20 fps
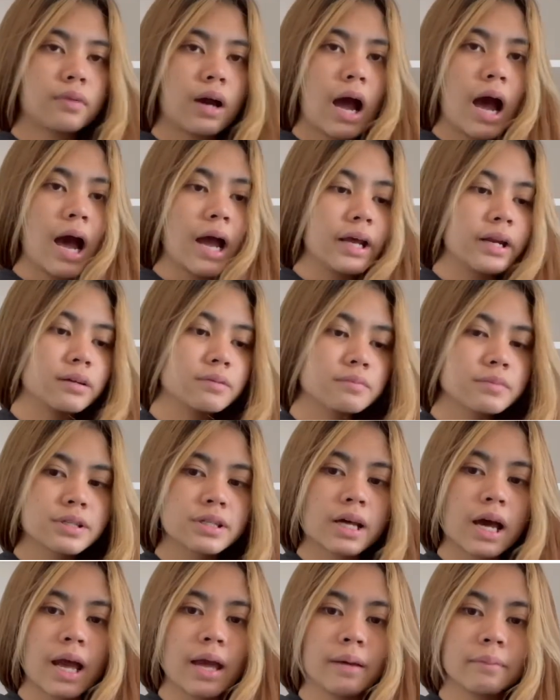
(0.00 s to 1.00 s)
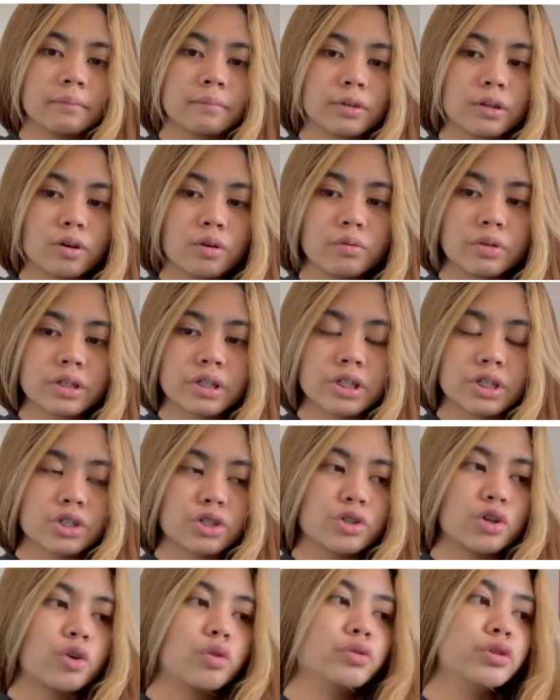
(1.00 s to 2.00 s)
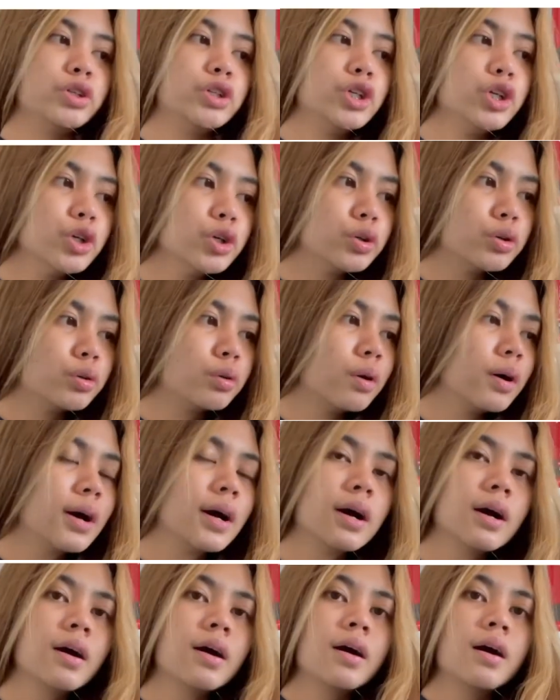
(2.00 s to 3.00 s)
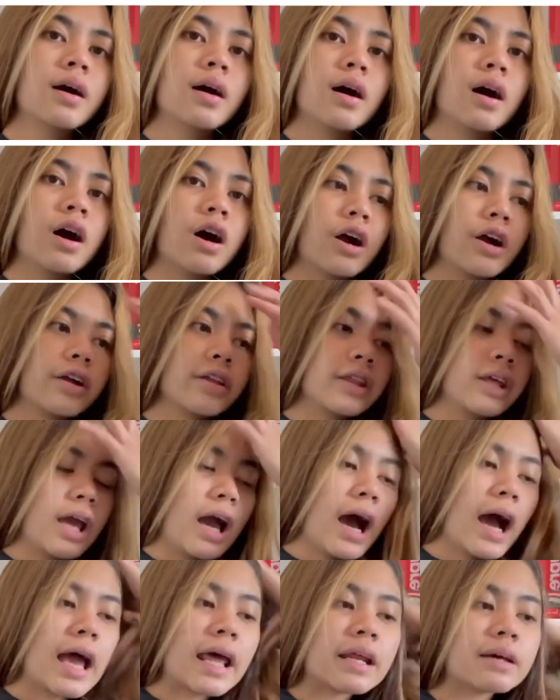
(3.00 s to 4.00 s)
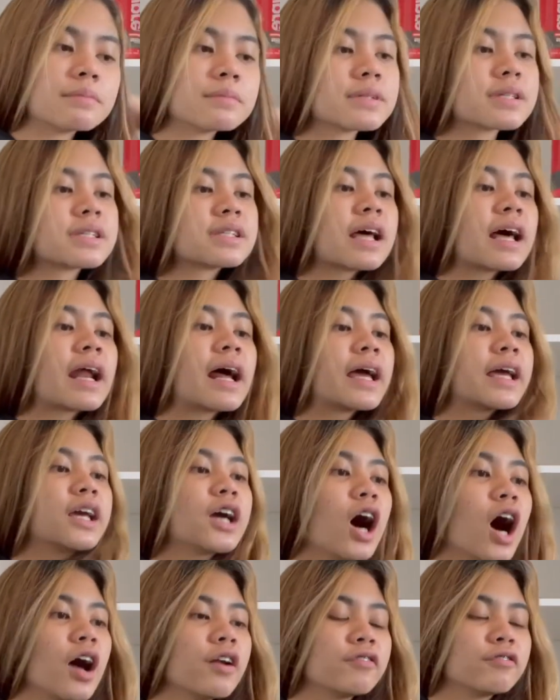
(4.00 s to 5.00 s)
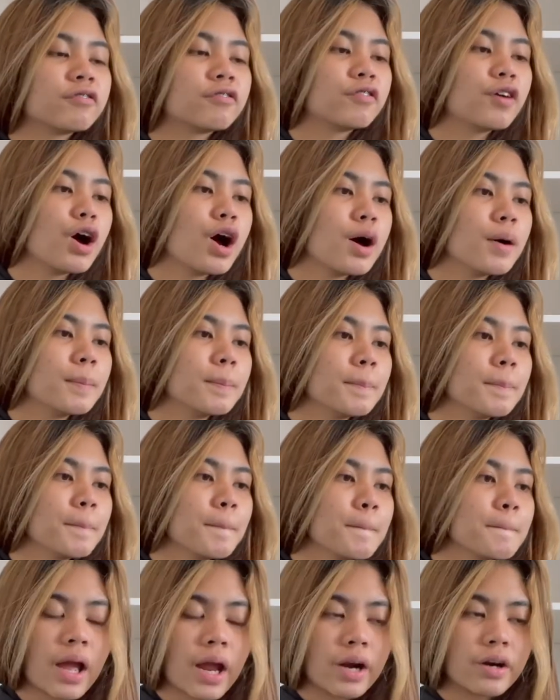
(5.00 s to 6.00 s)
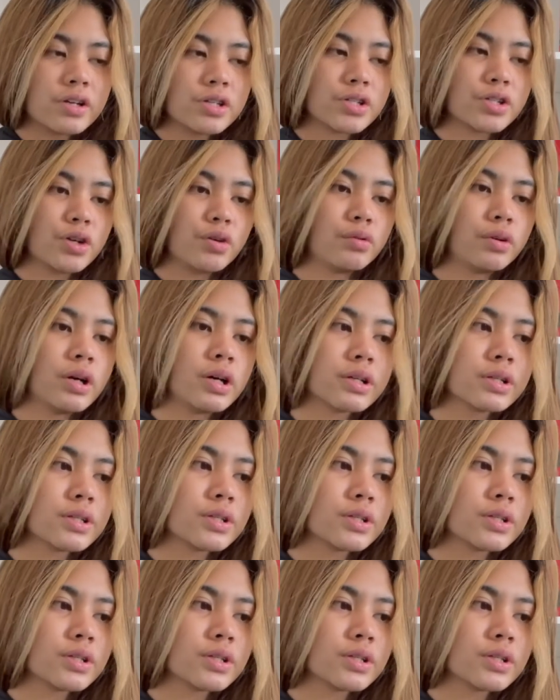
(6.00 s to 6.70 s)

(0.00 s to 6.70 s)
items I'm going to show you are the items that I got from Arizona.